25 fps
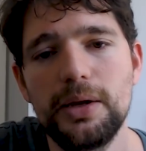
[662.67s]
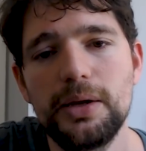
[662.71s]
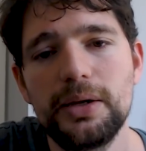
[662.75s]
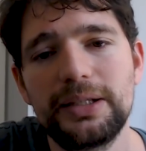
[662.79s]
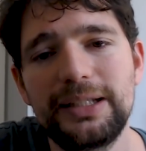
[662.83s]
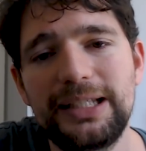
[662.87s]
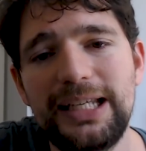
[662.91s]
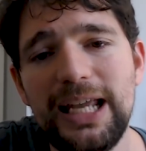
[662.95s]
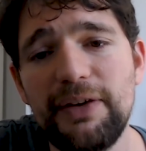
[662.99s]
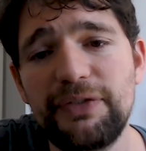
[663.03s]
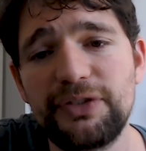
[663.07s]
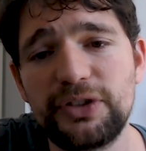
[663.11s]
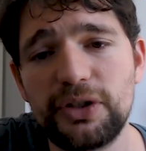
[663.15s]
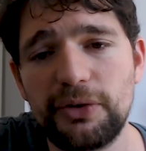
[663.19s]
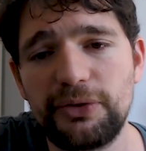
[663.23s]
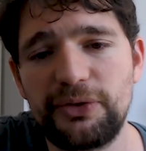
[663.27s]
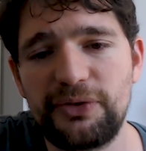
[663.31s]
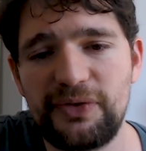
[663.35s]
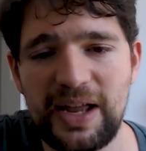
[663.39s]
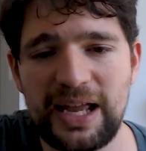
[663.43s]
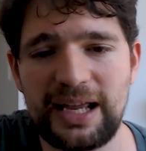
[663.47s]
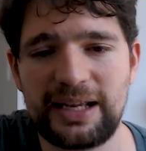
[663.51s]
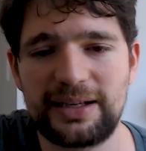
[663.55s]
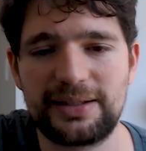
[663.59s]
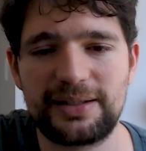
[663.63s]
Gift of
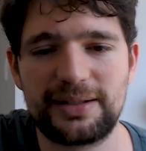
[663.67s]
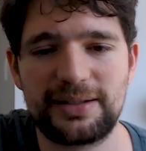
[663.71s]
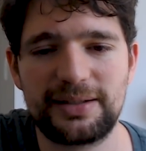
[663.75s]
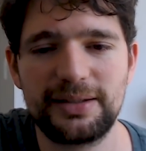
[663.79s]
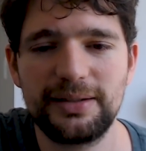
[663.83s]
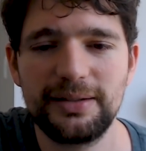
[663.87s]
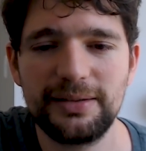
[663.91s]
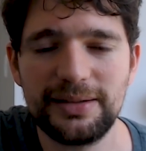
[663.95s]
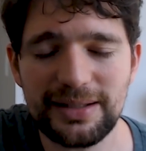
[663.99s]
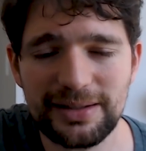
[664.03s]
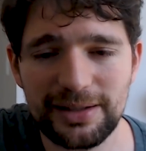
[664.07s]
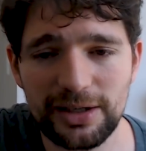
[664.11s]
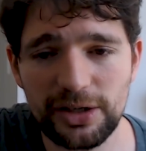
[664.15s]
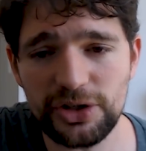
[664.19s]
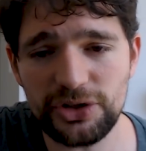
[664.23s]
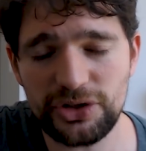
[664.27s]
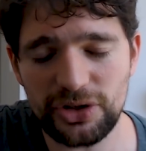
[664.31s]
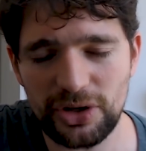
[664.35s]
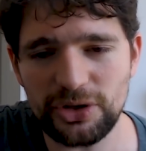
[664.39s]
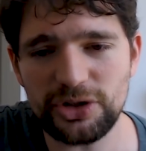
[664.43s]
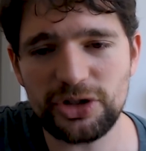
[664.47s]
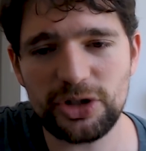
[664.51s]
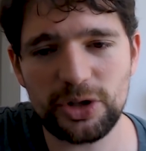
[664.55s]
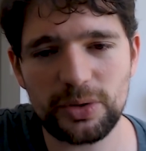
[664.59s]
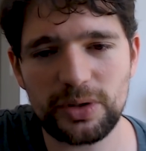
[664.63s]
Fangs. This card is
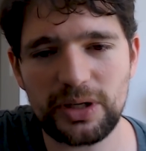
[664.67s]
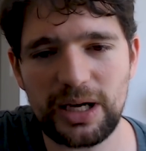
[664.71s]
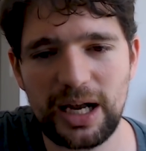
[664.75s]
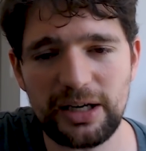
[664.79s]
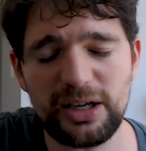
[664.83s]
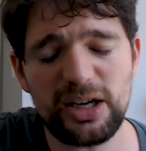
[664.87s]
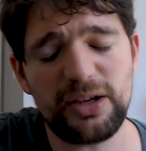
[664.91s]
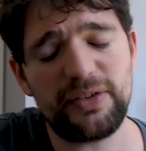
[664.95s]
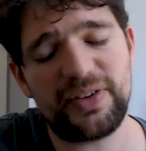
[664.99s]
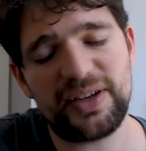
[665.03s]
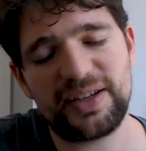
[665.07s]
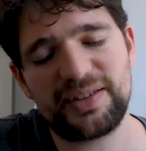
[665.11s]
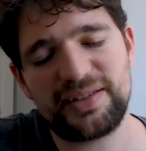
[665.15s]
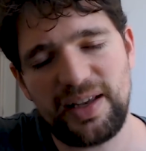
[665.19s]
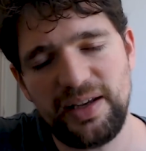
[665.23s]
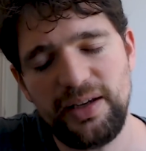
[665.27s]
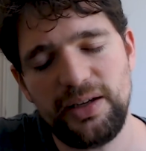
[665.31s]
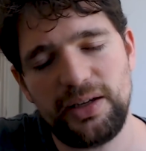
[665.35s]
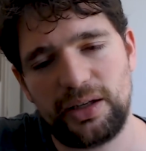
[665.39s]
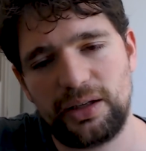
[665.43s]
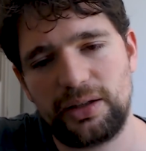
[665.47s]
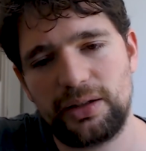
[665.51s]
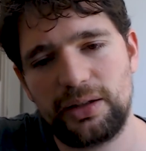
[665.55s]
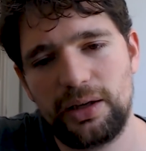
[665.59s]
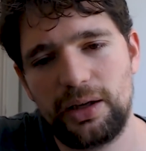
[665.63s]
also kind of
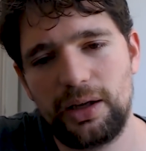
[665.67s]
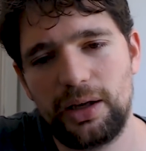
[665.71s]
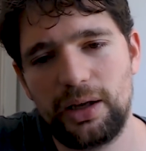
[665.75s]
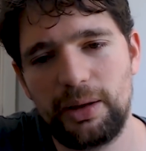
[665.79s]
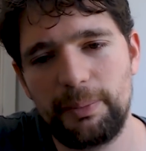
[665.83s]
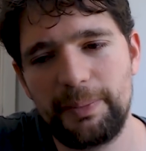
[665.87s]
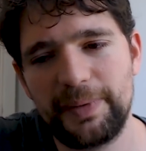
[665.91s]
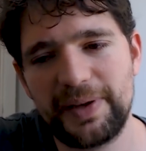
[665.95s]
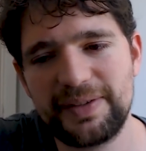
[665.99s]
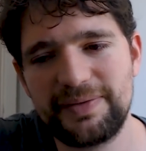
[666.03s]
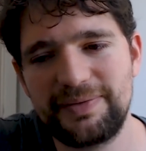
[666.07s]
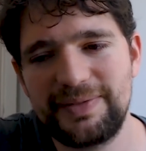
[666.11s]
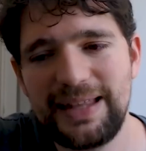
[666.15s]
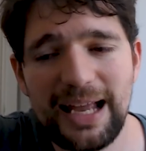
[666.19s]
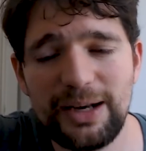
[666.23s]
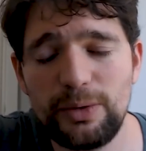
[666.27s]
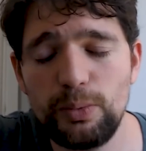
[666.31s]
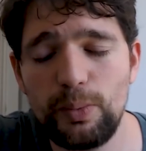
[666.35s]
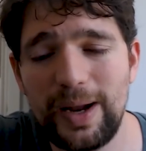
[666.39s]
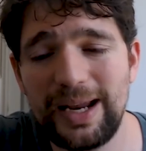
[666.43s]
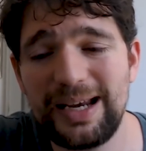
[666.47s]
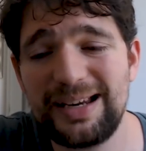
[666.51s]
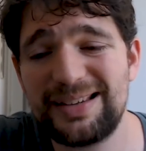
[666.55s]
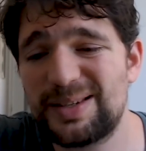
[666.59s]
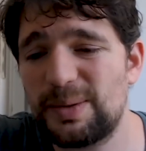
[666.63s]
exciting because
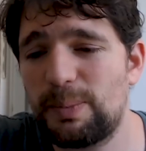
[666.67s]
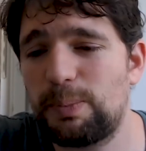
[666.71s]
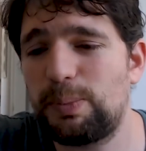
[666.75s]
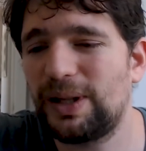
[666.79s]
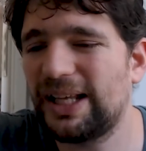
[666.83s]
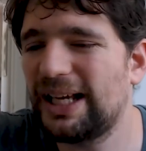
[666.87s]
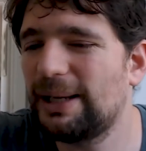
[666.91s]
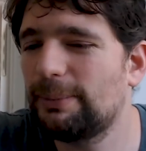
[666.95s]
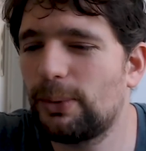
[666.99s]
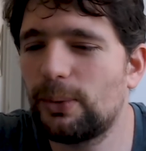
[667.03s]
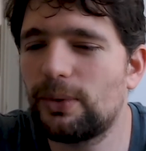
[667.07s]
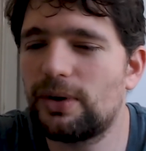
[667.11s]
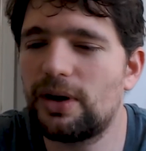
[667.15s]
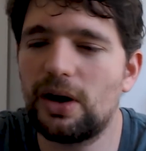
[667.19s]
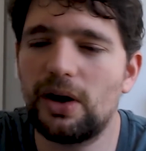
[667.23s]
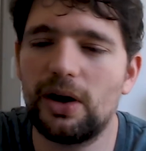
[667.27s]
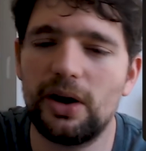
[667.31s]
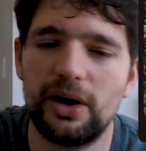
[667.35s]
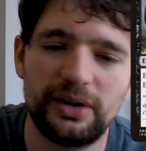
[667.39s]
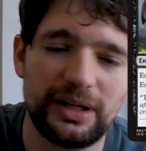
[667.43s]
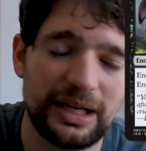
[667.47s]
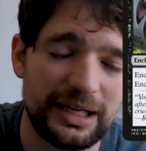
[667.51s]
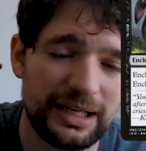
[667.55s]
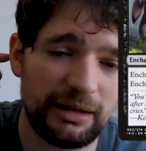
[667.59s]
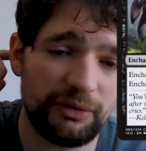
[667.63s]
Deadweight is a playable
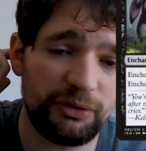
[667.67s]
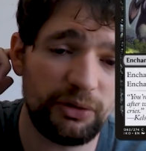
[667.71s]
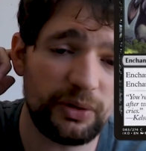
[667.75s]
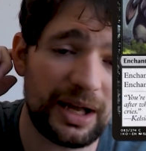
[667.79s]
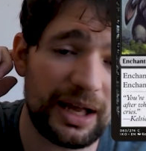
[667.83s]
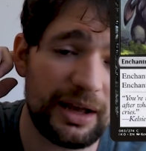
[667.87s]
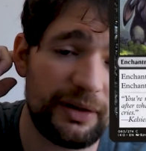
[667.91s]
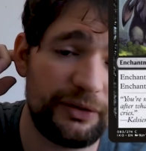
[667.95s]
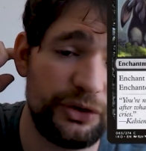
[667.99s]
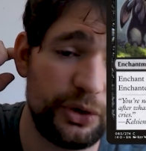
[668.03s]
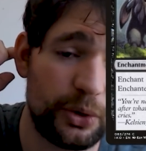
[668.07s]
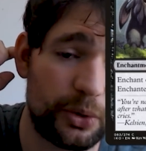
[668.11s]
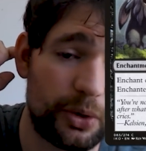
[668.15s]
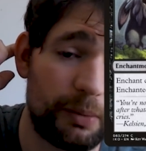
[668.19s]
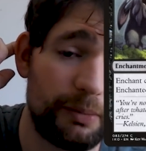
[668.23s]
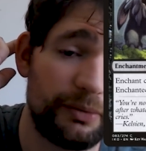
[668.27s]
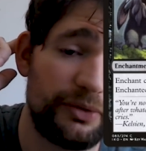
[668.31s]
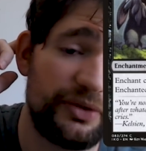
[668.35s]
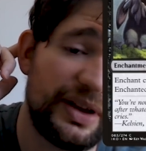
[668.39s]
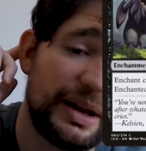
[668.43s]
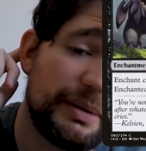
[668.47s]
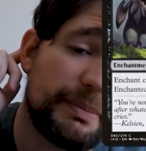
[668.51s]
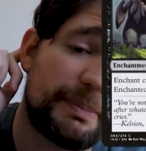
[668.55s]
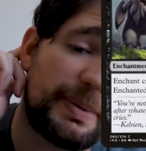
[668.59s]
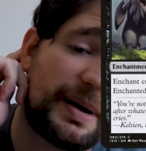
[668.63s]
card, and if you have your own
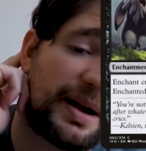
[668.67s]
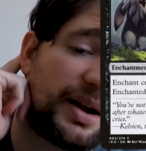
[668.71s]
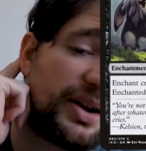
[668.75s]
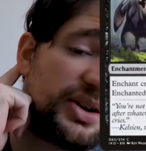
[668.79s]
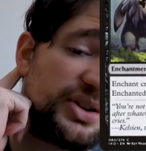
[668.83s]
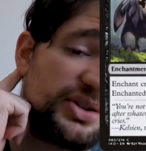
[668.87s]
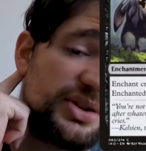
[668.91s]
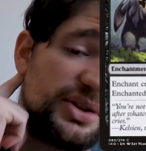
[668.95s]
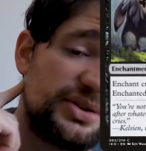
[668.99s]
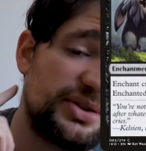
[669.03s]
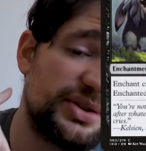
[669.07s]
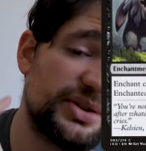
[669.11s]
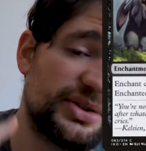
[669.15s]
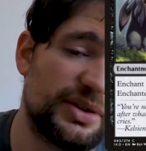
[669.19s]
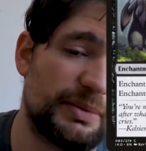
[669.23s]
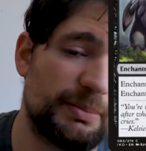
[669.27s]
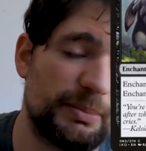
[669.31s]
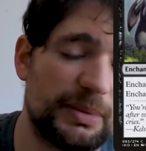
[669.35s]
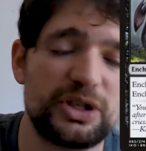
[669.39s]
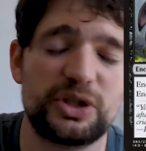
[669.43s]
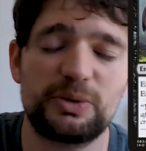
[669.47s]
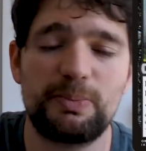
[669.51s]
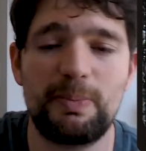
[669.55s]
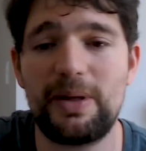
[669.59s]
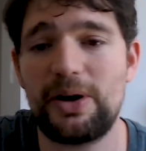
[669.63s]
vampires, this is a
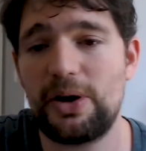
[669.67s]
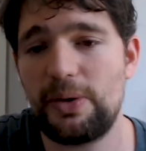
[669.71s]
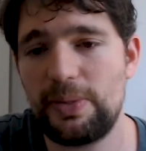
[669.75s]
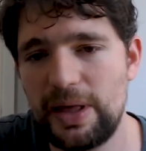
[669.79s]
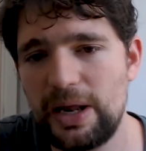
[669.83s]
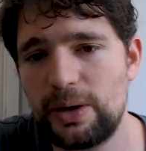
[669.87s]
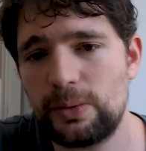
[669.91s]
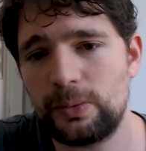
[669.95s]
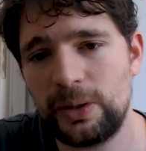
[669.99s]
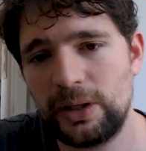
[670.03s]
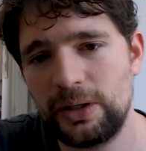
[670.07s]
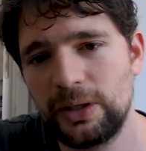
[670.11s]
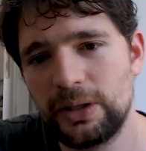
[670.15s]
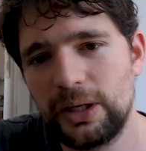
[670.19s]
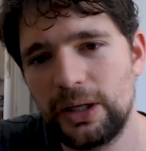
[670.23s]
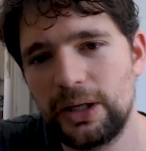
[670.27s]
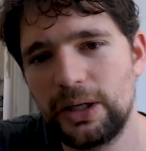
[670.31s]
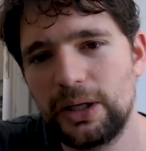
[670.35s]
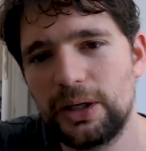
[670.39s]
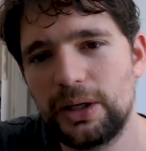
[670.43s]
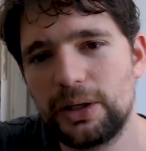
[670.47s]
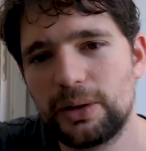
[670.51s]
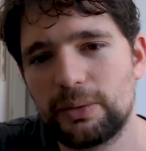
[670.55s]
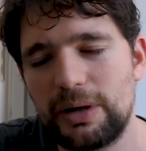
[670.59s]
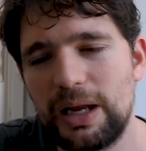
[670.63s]
much better Deadweight,
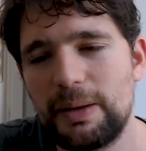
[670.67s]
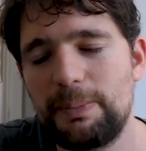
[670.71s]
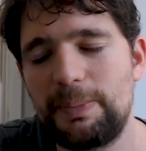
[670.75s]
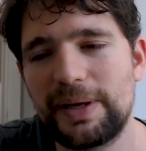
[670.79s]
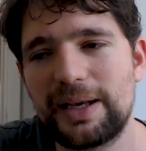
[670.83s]
right?